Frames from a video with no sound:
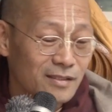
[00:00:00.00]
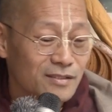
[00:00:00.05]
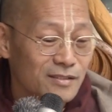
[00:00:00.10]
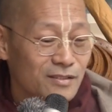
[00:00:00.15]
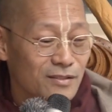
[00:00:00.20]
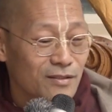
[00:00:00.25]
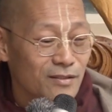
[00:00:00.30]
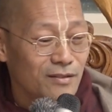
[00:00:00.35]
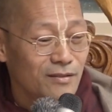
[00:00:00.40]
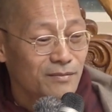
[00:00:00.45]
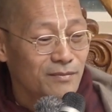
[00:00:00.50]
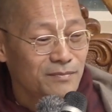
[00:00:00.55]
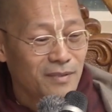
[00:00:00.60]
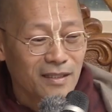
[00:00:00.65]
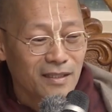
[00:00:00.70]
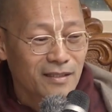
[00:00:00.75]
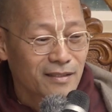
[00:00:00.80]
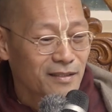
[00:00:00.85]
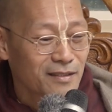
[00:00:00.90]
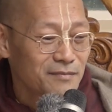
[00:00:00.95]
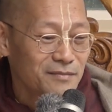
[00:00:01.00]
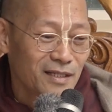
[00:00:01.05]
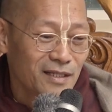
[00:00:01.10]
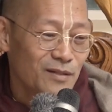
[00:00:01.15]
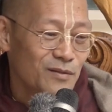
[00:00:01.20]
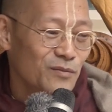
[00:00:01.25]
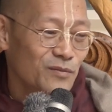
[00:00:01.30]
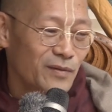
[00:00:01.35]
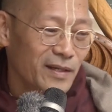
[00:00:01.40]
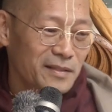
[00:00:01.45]
So Balarama
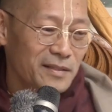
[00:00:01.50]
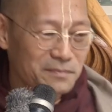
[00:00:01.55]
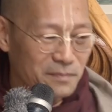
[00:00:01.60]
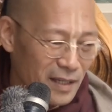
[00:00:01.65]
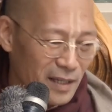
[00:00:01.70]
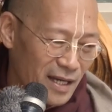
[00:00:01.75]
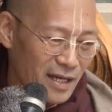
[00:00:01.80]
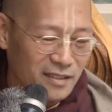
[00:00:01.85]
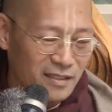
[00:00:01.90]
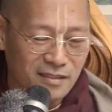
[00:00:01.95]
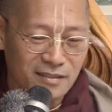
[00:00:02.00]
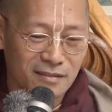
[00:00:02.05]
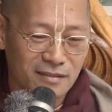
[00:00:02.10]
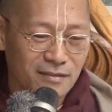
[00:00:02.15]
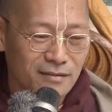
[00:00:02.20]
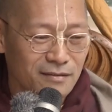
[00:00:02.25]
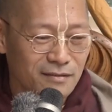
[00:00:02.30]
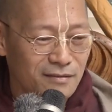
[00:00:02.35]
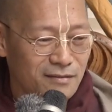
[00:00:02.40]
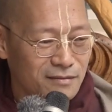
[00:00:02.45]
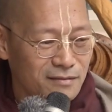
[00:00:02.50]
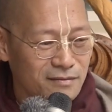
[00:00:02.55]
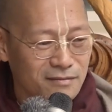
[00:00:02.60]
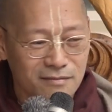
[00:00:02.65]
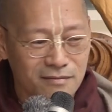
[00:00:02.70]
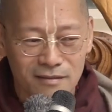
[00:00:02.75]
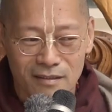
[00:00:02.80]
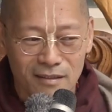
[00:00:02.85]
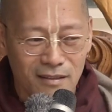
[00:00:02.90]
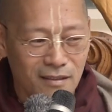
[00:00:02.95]
now went back
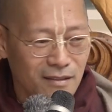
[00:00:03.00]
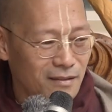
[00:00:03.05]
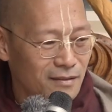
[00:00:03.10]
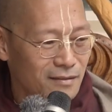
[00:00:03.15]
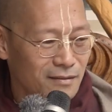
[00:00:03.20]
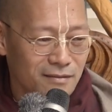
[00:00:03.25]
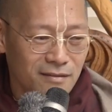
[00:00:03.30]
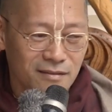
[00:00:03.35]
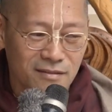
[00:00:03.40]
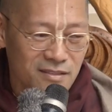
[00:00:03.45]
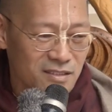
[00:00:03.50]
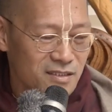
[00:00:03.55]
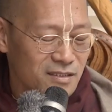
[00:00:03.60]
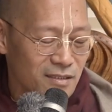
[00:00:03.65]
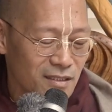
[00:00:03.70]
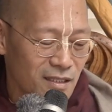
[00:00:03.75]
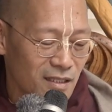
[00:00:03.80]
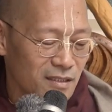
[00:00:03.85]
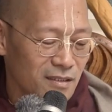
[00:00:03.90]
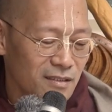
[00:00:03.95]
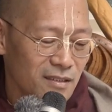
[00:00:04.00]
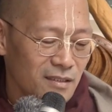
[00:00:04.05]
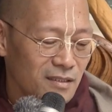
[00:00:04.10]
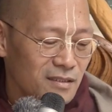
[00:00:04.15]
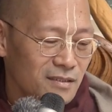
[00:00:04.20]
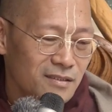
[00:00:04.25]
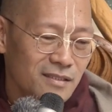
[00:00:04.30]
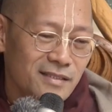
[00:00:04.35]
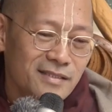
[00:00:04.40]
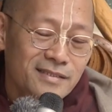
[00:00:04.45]
to Krishna.
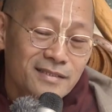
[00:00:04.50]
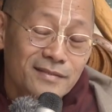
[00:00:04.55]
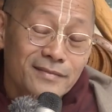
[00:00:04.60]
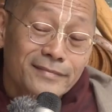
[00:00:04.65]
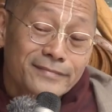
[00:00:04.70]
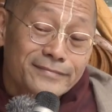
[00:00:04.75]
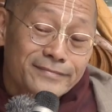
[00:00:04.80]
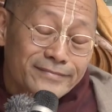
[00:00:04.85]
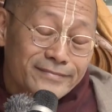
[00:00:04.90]
He says,